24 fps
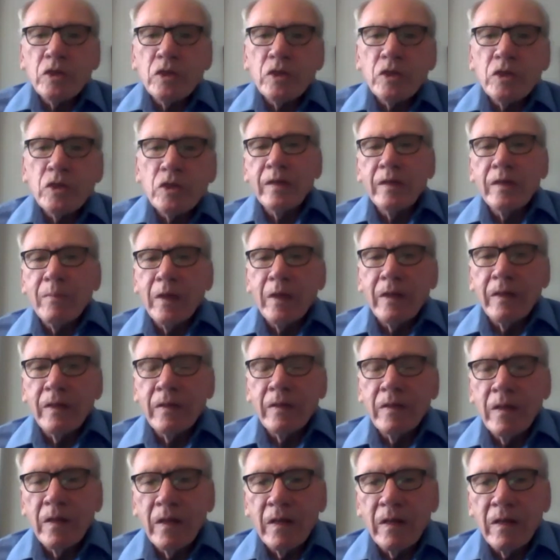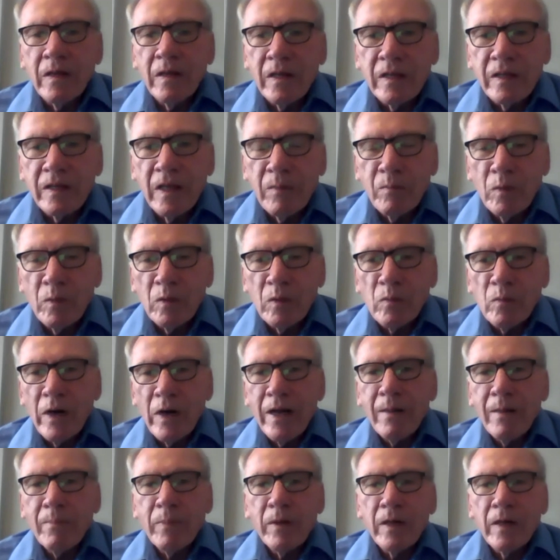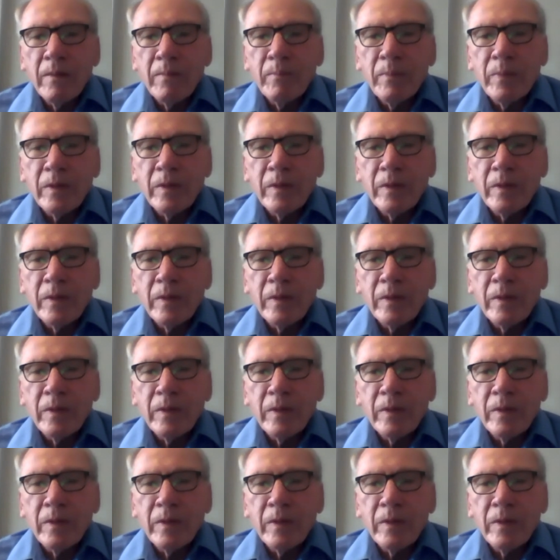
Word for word: just come in, and then we'll wrap up.